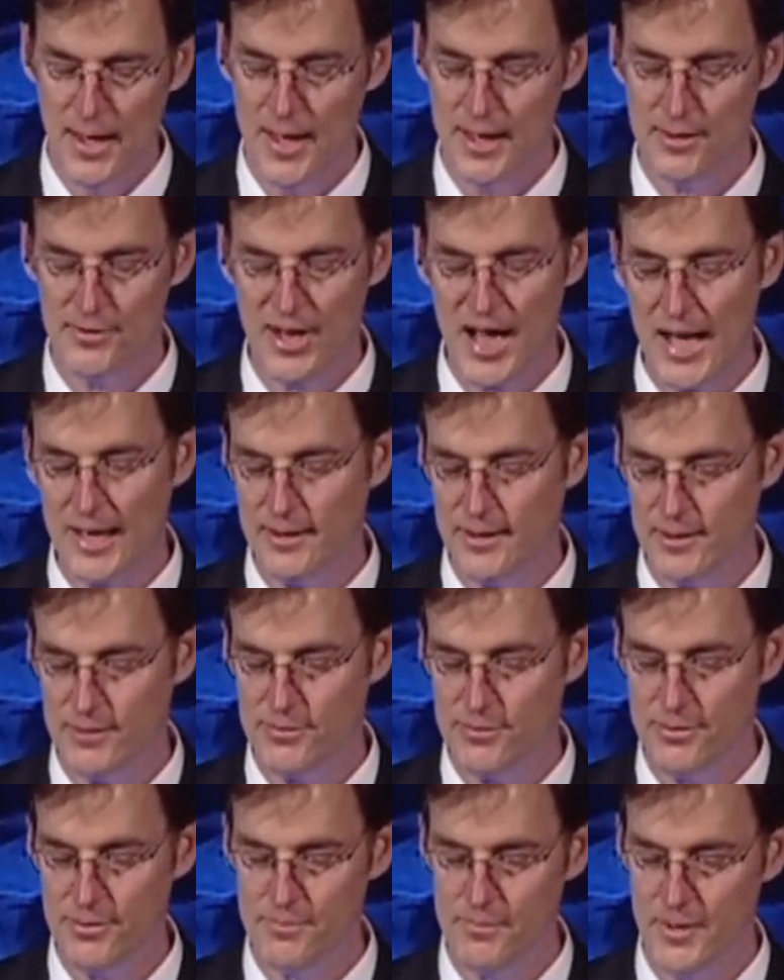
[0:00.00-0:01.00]
and is
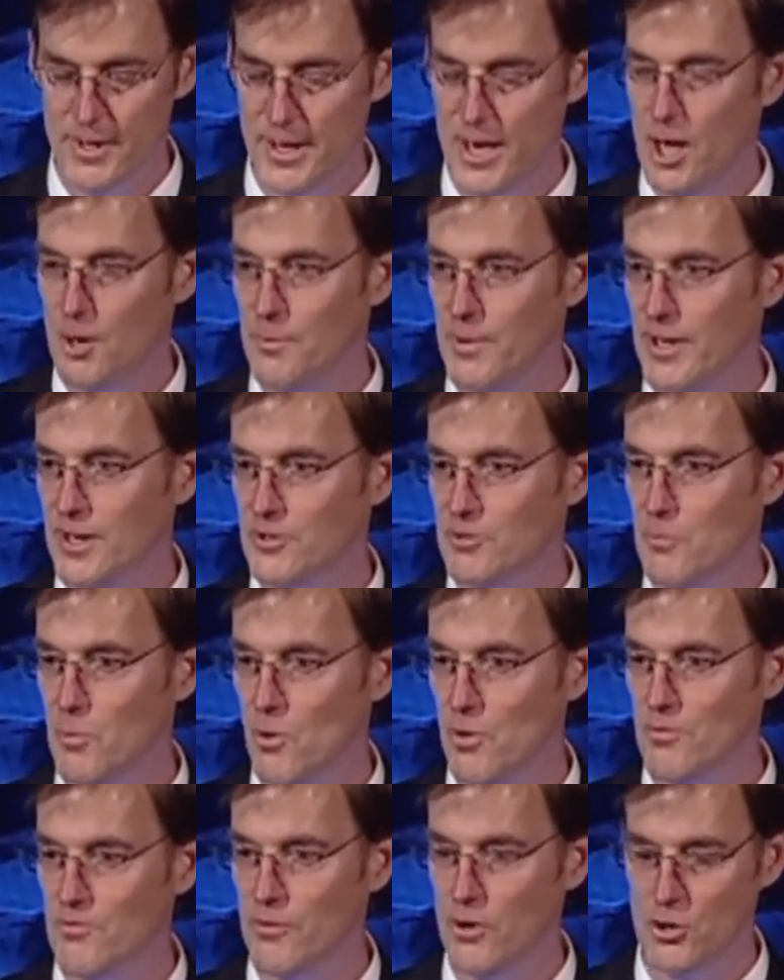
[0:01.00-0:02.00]
active in helping his
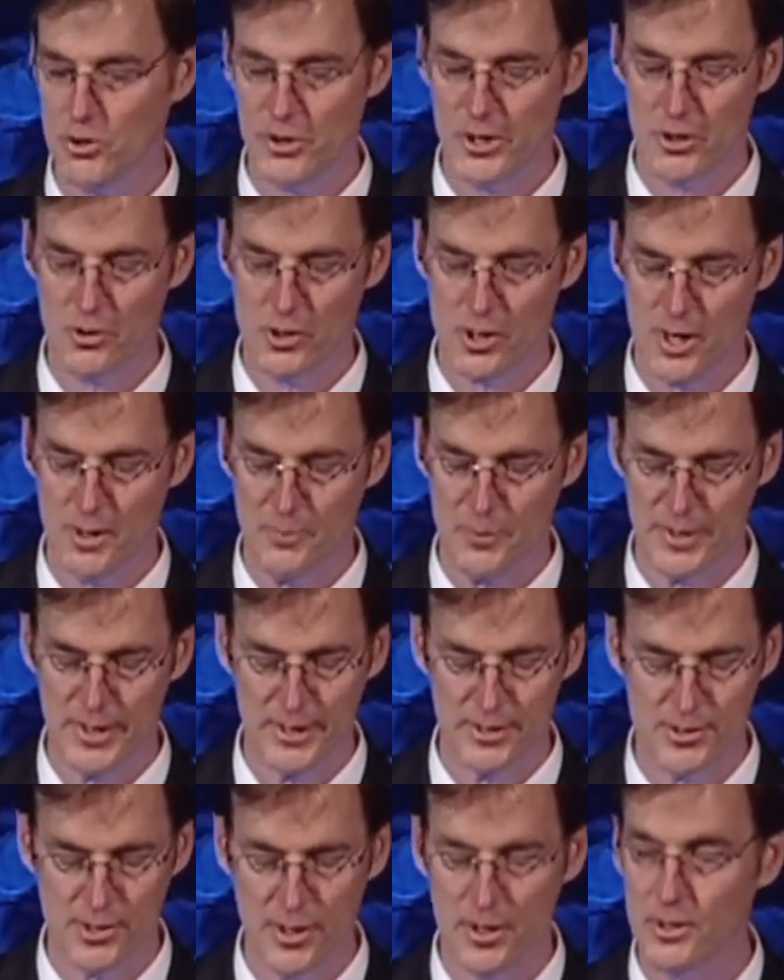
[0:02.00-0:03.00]
portfolio
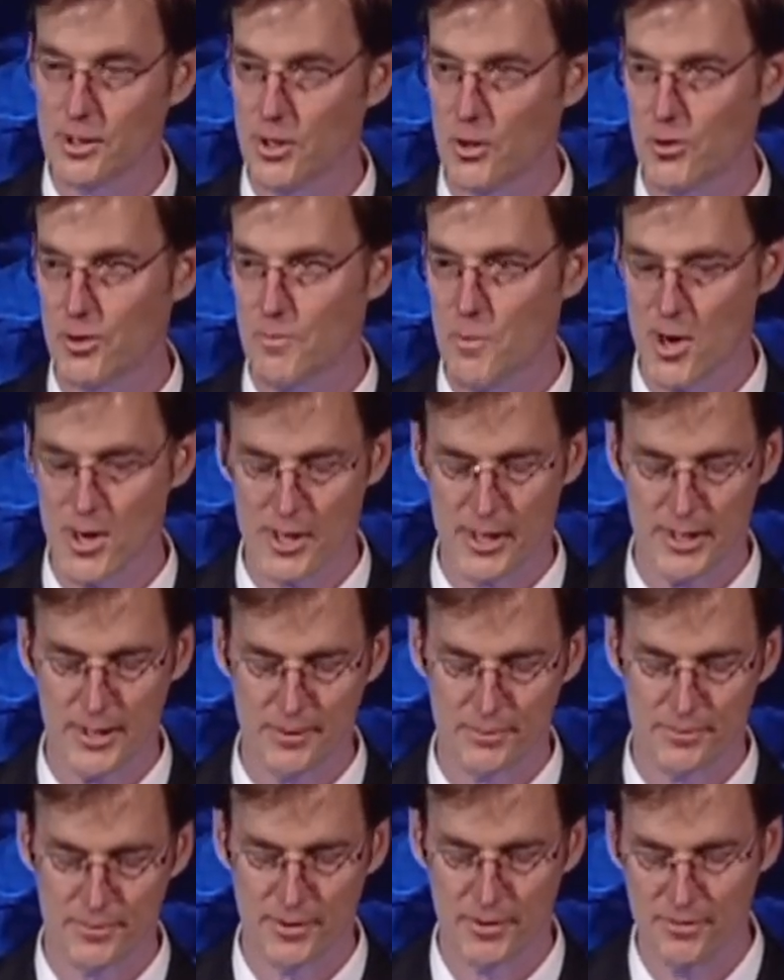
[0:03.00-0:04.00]
companies go to
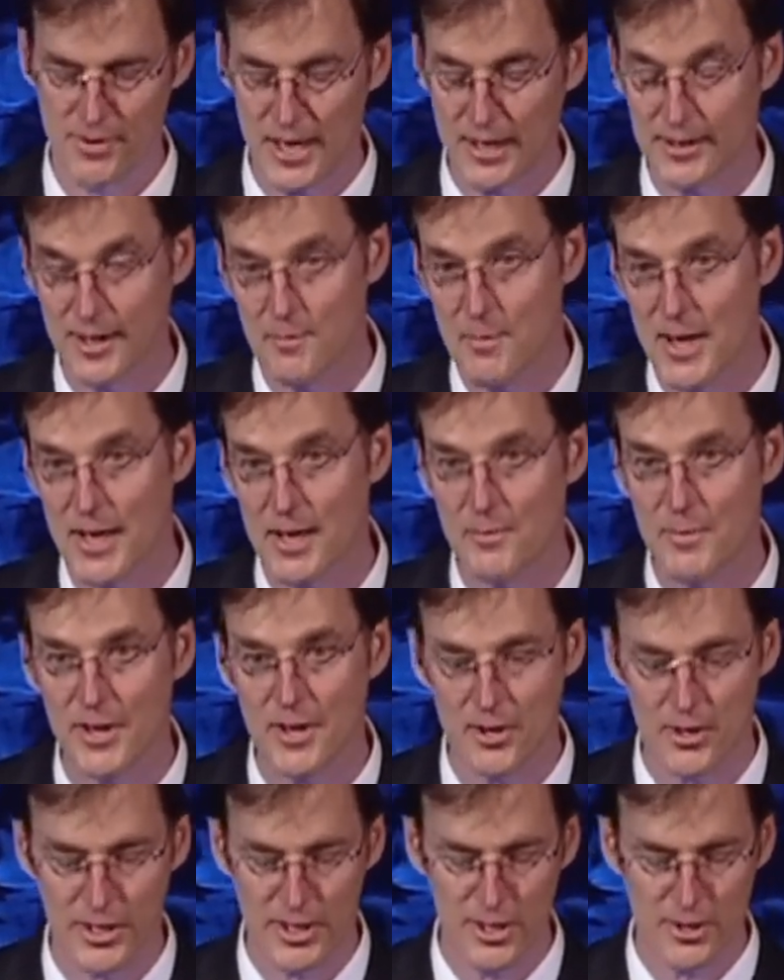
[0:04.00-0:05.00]
market. In fact, I met him
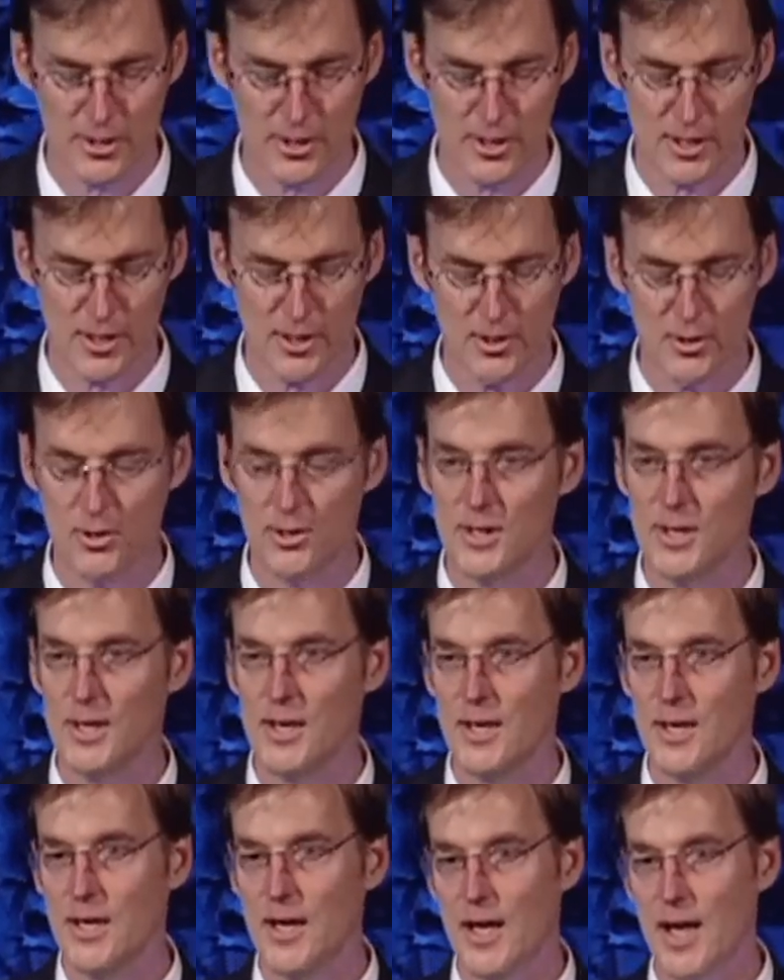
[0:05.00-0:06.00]
here a year ago
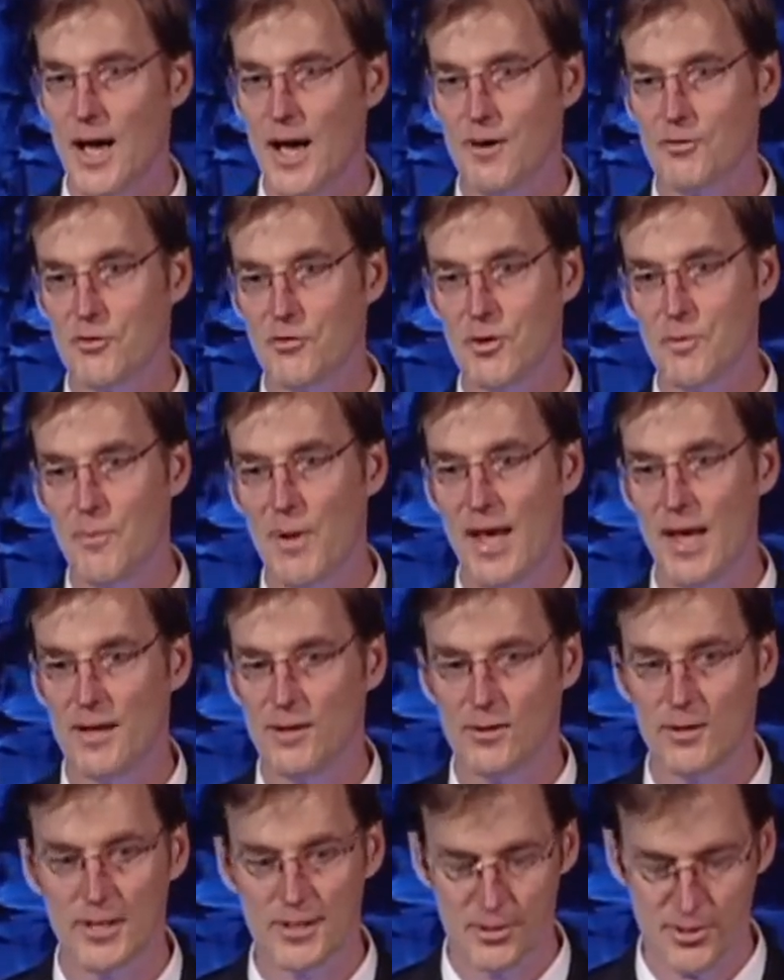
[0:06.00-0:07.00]
after a
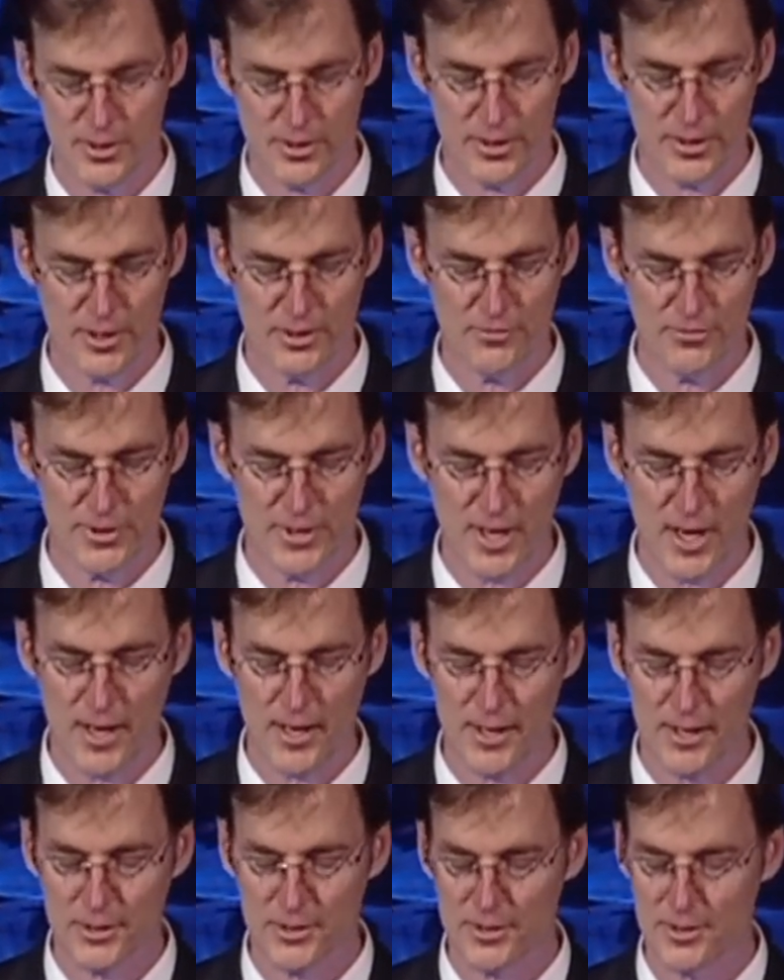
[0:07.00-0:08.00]
panel on silicon
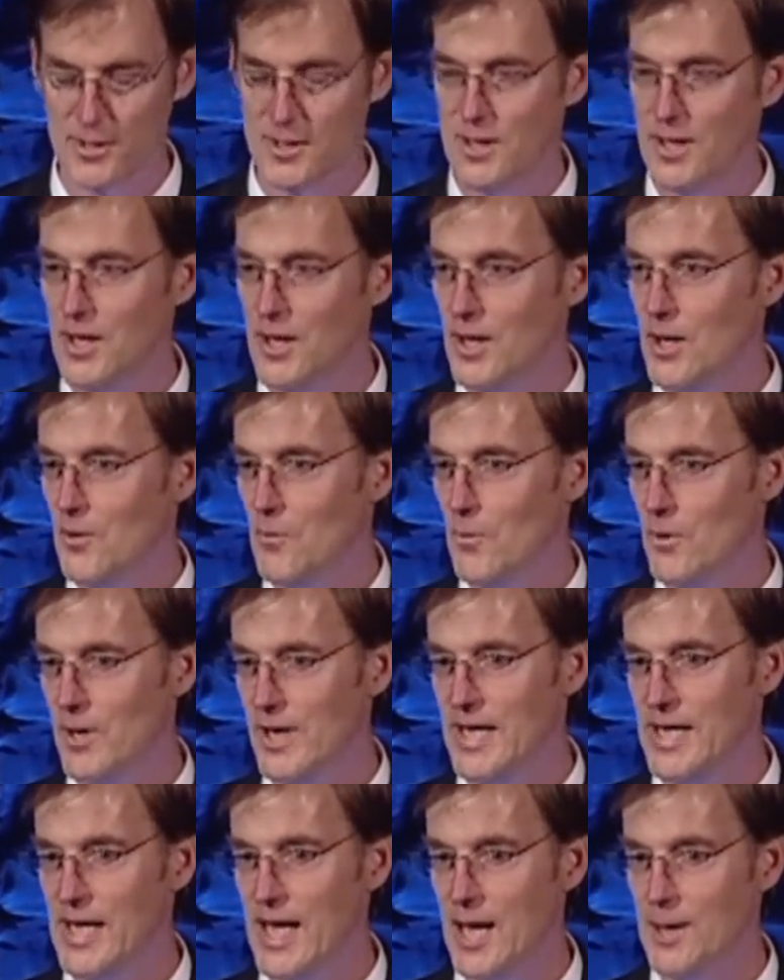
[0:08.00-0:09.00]
photonics where
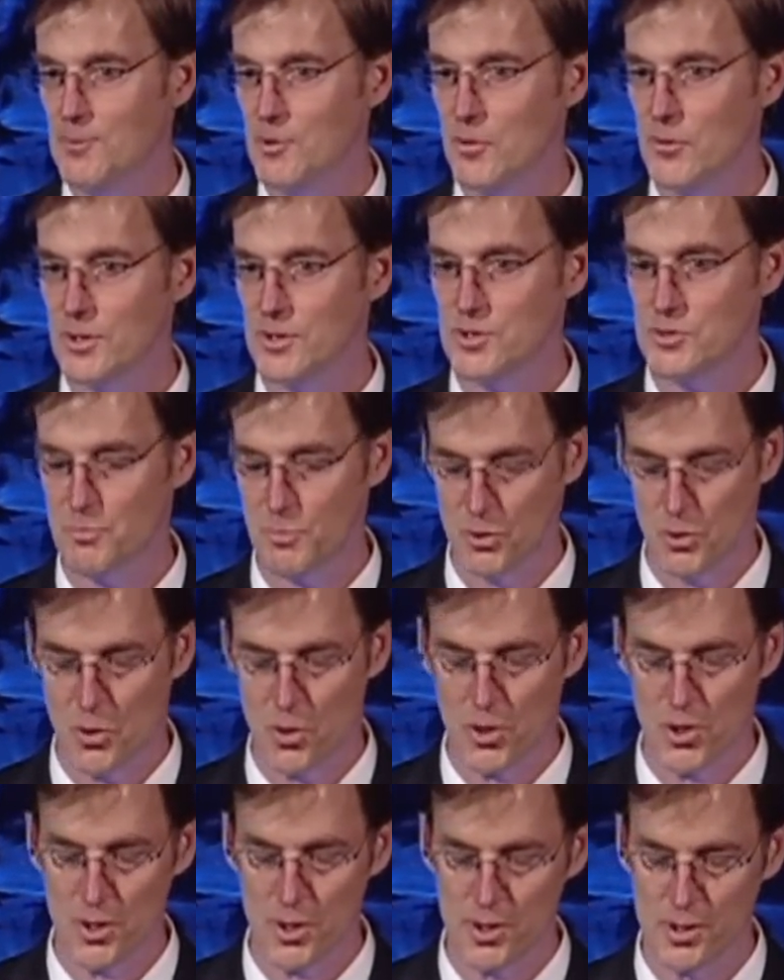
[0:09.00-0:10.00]
he came to
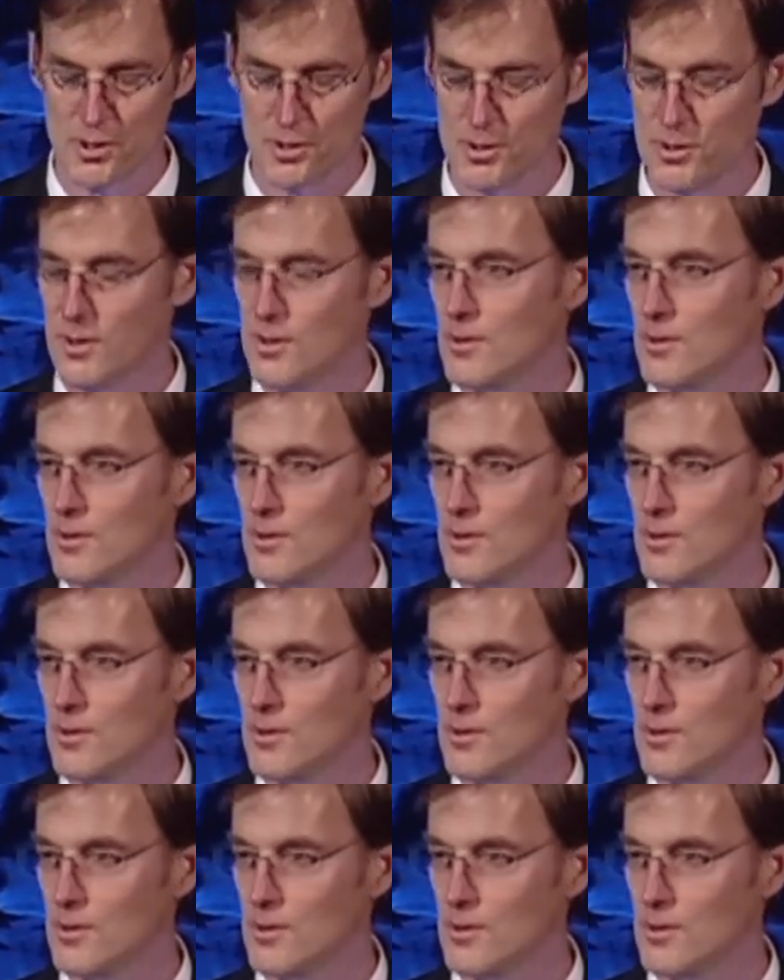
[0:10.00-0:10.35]
explore